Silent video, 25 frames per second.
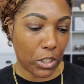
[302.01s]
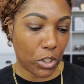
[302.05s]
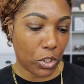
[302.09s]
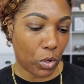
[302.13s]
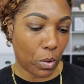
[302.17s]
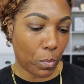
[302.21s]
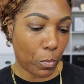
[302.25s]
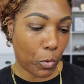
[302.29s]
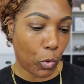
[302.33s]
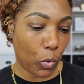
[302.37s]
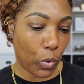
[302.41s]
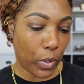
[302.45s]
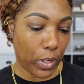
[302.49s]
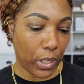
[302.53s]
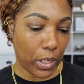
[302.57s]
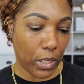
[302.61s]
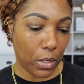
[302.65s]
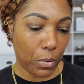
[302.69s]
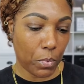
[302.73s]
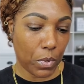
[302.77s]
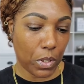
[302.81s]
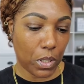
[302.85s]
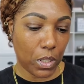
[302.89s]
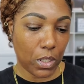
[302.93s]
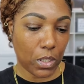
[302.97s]
So I'm going
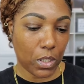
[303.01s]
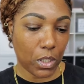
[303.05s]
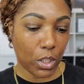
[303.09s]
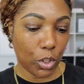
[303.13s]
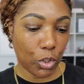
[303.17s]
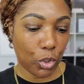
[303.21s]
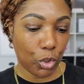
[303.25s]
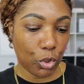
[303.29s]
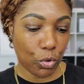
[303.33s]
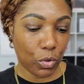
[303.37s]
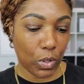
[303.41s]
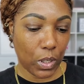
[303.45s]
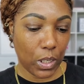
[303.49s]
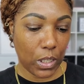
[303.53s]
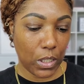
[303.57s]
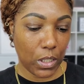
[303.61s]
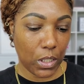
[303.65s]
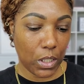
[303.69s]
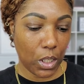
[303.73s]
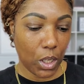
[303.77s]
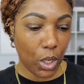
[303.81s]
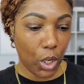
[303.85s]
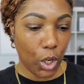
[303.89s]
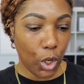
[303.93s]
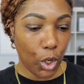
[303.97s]
in with this
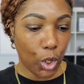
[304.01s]
Catrice